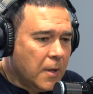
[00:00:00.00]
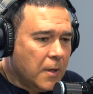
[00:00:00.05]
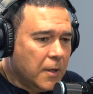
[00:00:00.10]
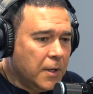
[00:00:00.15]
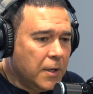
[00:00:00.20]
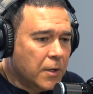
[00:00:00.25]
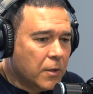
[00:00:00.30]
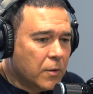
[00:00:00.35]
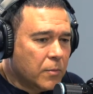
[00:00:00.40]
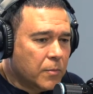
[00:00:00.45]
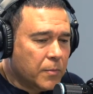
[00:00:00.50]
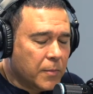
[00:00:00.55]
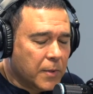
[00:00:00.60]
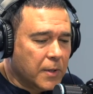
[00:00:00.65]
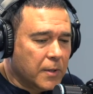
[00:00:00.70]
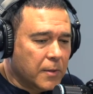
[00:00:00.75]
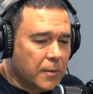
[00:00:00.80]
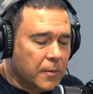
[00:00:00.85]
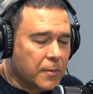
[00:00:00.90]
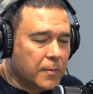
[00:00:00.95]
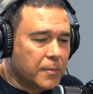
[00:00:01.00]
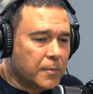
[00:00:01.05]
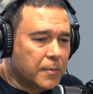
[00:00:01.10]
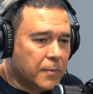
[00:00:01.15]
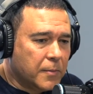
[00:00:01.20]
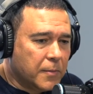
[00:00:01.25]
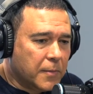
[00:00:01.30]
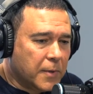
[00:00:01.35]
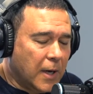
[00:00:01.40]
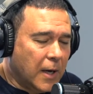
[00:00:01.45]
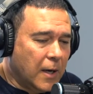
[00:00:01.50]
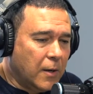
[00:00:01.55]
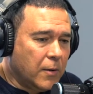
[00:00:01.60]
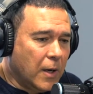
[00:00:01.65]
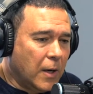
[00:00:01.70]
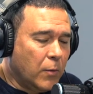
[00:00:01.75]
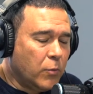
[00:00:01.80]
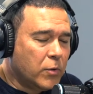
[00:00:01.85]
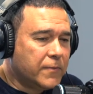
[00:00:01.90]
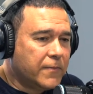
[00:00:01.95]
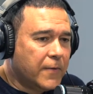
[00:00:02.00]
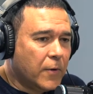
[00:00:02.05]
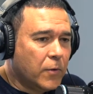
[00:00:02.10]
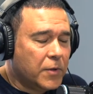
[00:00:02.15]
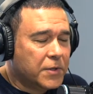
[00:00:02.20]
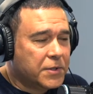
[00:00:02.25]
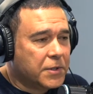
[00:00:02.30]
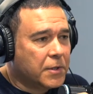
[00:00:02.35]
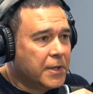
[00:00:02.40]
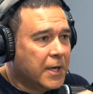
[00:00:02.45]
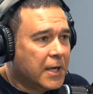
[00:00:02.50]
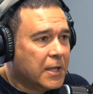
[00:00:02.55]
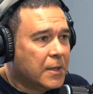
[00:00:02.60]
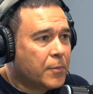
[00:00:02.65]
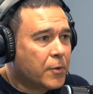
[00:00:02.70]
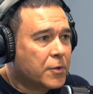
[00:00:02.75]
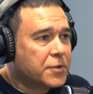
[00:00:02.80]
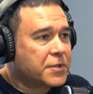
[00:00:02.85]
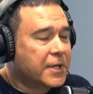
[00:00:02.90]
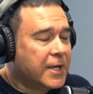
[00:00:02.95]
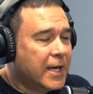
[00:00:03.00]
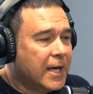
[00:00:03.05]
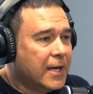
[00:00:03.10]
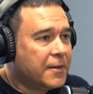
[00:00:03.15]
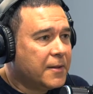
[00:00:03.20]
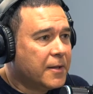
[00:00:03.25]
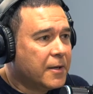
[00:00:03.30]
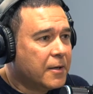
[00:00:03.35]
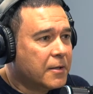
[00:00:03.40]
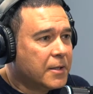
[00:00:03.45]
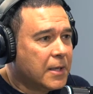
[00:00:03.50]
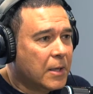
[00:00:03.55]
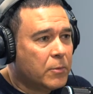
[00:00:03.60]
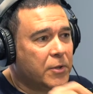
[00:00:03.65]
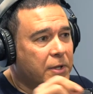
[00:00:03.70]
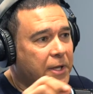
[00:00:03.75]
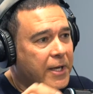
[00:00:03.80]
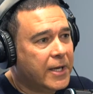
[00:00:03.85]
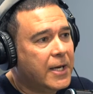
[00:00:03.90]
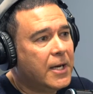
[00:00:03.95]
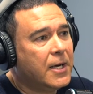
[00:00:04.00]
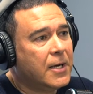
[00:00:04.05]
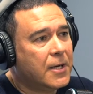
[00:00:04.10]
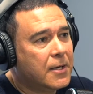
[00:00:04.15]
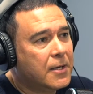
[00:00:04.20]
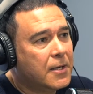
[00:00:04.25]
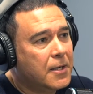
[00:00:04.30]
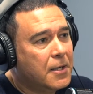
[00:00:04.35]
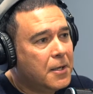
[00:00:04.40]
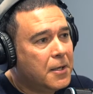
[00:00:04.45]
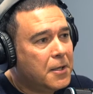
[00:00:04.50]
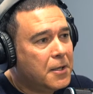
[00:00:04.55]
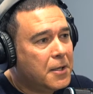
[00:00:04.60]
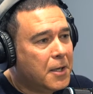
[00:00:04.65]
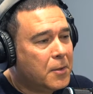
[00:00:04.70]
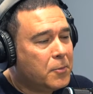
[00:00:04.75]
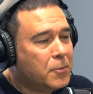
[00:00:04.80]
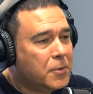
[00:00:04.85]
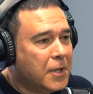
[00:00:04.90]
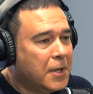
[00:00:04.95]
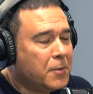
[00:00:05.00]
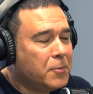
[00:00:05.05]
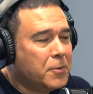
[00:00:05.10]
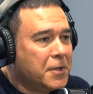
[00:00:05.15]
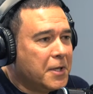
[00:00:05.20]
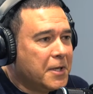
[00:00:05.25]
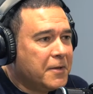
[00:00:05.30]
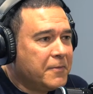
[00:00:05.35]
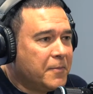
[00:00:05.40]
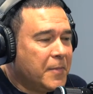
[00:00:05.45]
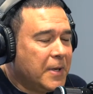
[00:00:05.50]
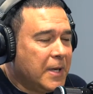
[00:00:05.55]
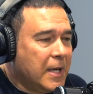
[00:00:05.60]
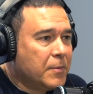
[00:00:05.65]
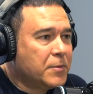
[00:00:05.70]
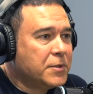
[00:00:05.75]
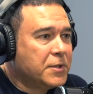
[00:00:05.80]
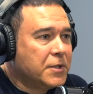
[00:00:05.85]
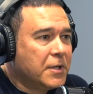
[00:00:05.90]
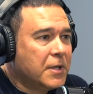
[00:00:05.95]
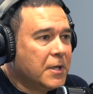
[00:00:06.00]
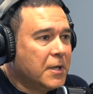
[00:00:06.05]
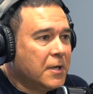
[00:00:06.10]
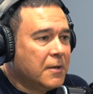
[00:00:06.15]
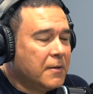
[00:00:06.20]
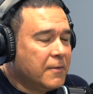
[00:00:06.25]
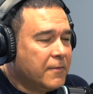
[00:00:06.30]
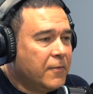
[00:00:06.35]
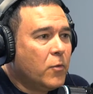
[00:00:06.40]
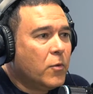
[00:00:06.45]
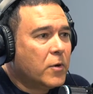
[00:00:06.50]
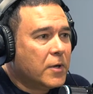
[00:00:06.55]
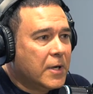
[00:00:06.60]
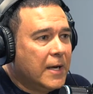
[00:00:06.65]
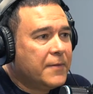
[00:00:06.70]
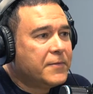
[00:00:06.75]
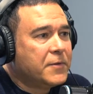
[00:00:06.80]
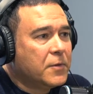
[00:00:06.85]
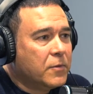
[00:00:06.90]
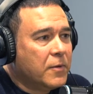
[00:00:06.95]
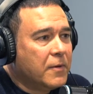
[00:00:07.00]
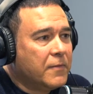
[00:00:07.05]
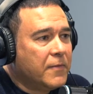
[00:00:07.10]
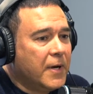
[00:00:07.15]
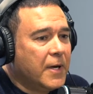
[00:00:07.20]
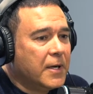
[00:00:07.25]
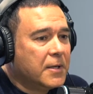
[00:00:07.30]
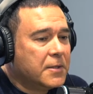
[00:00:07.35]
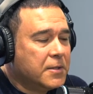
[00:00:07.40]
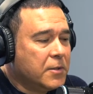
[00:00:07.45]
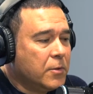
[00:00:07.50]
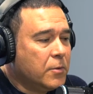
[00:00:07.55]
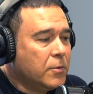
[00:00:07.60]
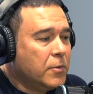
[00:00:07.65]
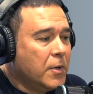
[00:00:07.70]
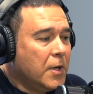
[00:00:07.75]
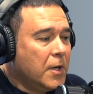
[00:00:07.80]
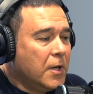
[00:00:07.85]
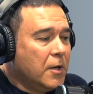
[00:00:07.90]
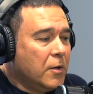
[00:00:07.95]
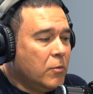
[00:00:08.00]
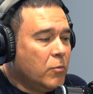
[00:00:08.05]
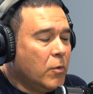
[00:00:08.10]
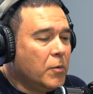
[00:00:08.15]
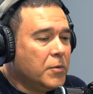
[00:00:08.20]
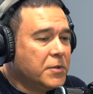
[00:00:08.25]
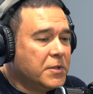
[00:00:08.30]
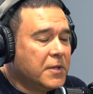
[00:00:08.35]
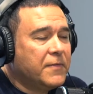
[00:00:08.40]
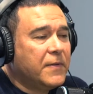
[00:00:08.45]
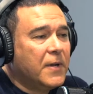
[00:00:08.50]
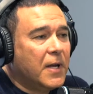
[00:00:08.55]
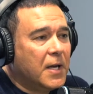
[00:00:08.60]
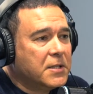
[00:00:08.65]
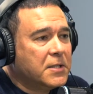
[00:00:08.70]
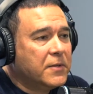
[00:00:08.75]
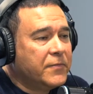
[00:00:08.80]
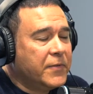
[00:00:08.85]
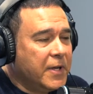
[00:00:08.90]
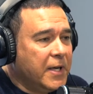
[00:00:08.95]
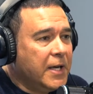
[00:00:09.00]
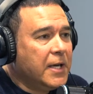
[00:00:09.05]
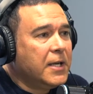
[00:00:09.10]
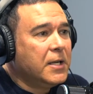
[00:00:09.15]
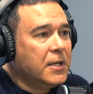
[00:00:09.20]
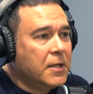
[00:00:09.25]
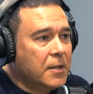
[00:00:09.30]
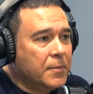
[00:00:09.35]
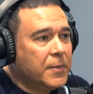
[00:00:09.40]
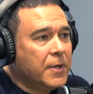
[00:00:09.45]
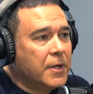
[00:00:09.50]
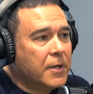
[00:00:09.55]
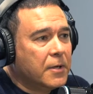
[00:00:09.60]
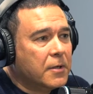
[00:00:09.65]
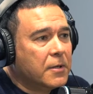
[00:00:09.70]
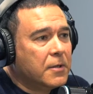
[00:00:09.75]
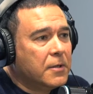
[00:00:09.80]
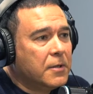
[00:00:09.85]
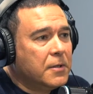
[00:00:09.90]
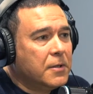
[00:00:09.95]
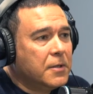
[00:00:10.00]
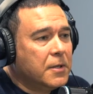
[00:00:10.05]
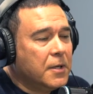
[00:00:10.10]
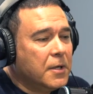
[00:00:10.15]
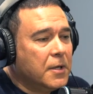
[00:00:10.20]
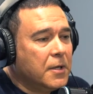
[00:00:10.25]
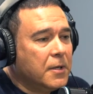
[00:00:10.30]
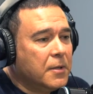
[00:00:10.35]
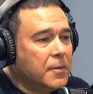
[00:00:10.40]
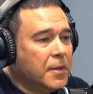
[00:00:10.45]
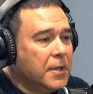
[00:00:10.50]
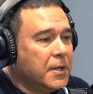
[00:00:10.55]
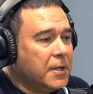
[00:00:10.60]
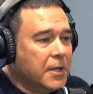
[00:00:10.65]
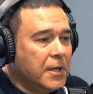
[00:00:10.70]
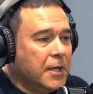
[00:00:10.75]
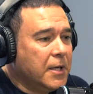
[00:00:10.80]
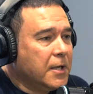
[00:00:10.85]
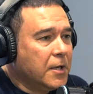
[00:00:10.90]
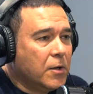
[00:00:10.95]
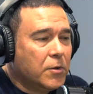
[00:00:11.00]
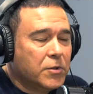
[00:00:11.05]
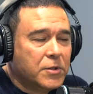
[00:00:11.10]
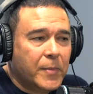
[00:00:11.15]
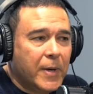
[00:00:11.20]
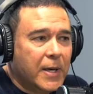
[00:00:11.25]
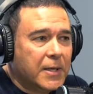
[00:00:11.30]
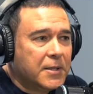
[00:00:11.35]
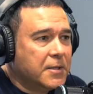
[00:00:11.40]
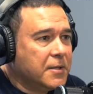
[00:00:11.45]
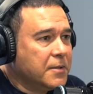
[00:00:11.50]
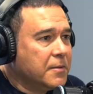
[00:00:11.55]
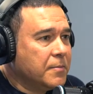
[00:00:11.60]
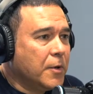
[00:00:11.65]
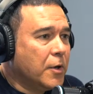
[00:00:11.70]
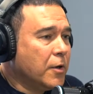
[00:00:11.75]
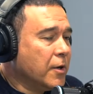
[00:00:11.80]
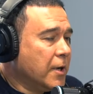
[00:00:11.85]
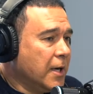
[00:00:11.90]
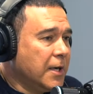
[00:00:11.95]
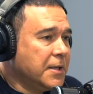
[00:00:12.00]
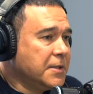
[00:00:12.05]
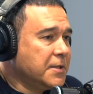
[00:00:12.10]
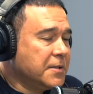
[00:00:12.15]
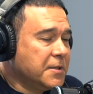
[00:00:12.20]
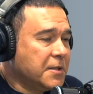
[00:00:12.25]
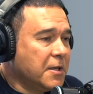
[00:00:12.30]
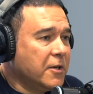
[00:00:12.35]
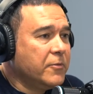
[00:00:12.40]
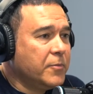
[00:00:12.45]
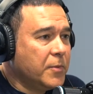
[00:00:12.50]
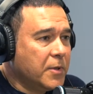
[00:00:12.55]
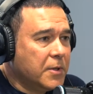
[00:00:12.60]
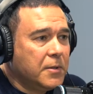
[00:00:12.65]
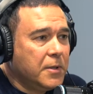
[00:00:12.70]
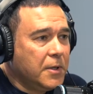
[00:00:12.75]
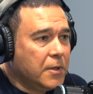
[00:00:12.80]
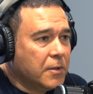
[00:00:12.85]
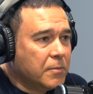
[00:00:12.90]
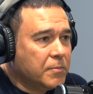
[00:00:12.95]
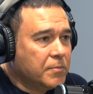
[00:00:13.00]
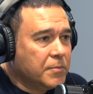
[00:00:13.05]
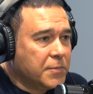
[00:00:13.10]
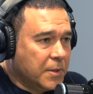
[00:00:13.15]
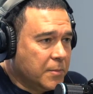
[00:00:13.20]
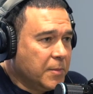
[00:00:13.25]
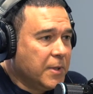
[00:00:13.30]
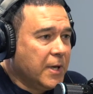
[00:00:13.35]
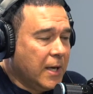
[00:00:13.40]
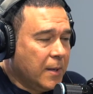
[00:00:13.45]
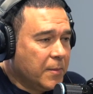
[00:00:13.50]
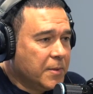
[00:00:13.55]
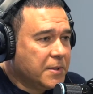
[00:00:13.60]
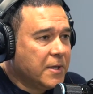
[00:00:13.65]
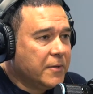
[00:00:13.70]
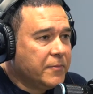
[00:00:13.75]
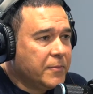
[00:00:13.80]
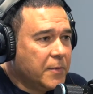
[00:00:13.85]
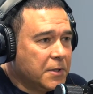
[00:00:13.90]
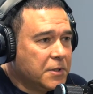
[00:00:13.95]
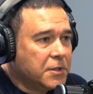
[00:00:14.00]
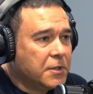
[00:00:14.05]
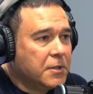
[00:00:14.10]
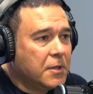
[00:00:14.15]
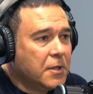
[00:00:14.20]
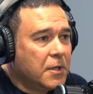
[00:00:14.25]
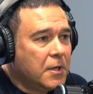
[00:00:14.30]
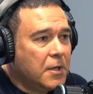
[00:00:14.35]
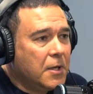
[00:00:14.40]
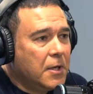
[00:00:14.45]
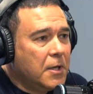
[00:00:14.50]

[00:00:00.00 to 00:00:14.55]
you know, I, I would focus on how the person got there, not what they got, mm-hmm. not, not what they've been able to uh, afford after the fact. So what was the philosophy getting them there? Uh, and again, it goes back to all kinds of stuff, but, you know, some of the habits I've mentioned.